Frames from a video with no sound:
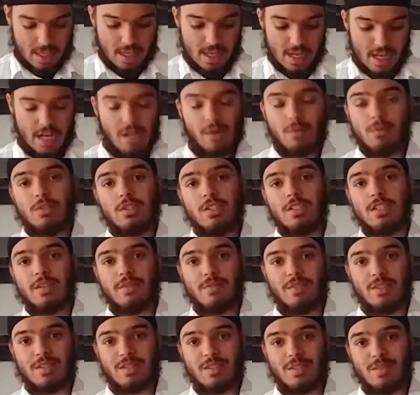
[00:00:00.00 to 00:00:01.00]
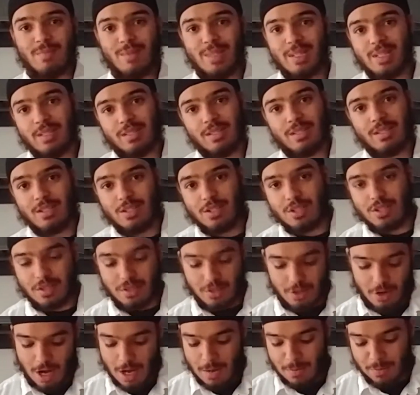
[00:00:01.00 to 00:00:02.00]
Now once you give this a mix,
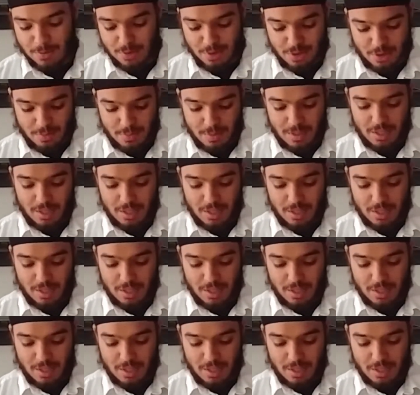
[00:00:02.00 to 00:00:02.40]
your apple should be